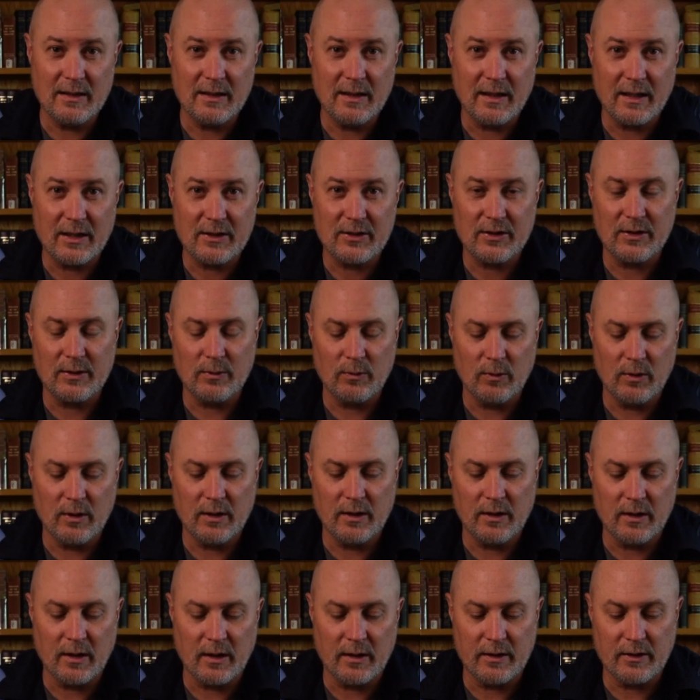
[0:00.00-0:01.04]
it actually won
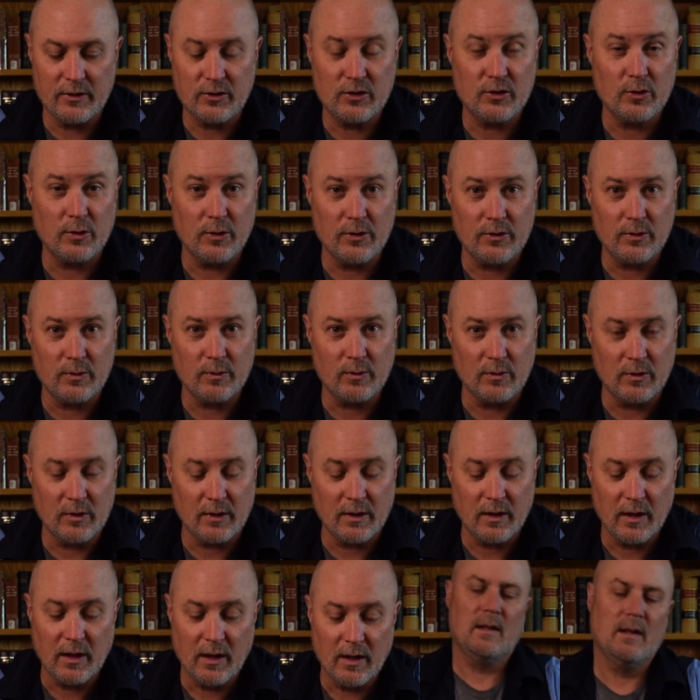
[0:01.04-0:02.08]
an Audience Choice Award.
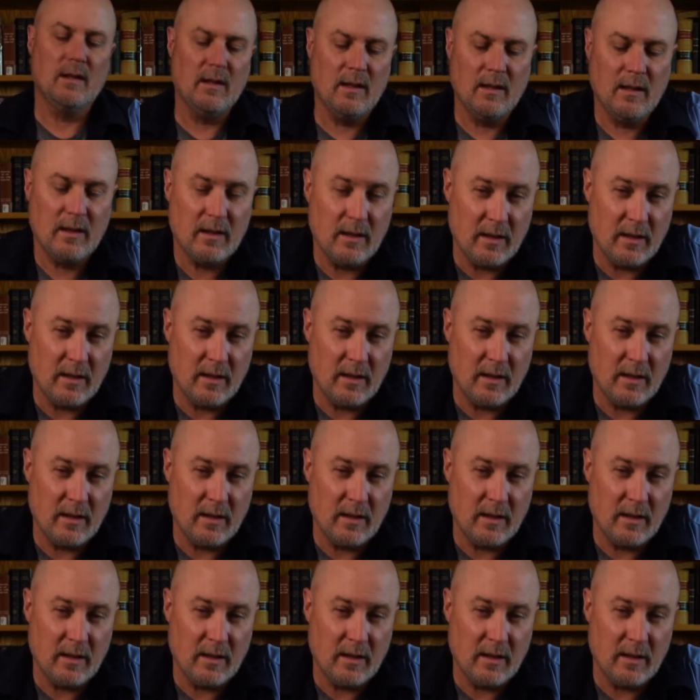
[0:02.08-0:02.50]
The